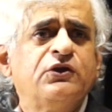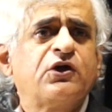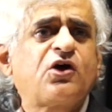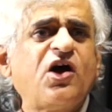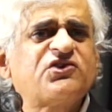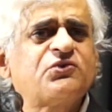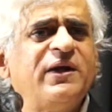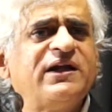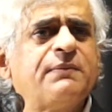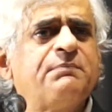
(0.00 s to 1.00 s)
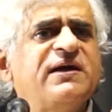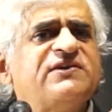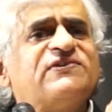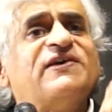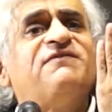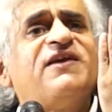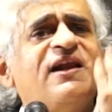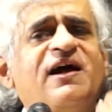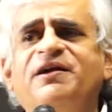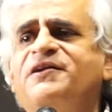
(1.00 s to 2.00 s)
the cost went up by
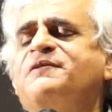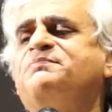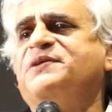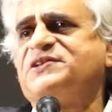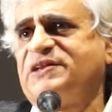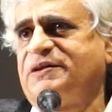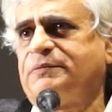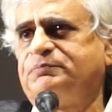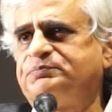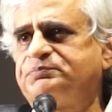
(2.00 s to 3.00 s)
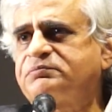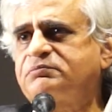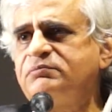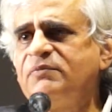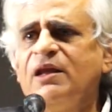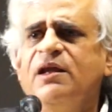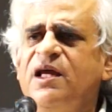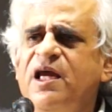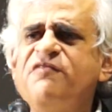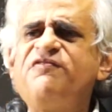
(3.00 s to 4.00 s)
several 100%.